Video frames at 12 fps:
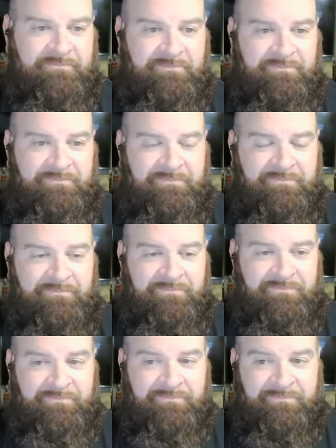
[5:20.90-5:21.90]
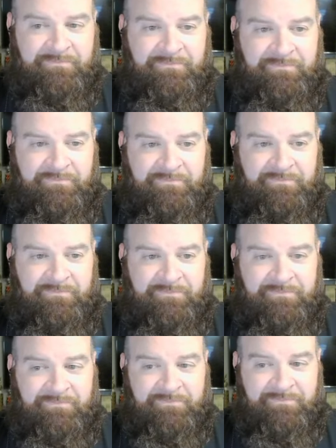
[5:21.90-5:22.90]

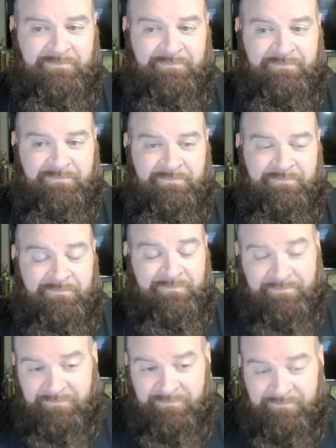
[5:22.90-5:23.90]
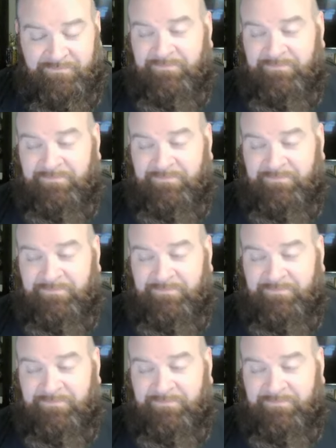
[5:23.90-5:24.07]
No one is speaking in this clip.